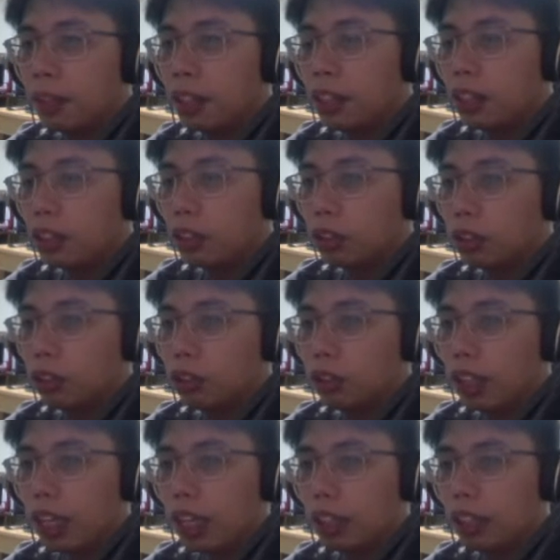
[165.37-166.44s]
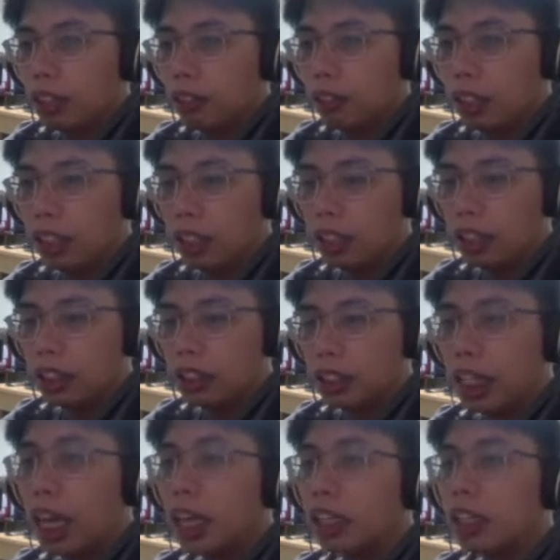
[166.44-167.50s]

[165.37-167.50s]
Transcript: So to do that, we need this tag.